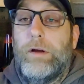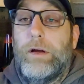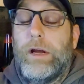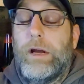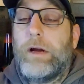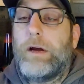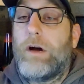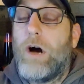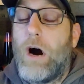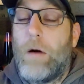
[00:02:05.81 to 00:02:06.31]

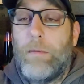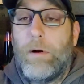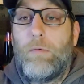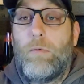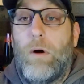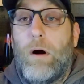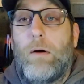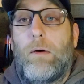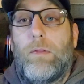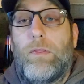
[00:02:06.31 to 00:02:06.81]
The
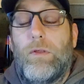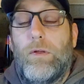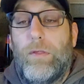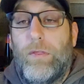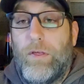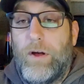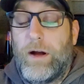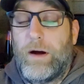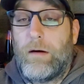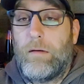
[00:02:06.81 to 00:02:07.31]

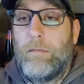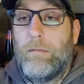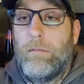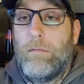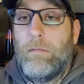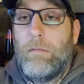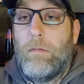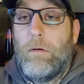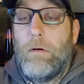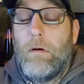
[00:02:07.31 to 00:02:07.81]
Commonwealth there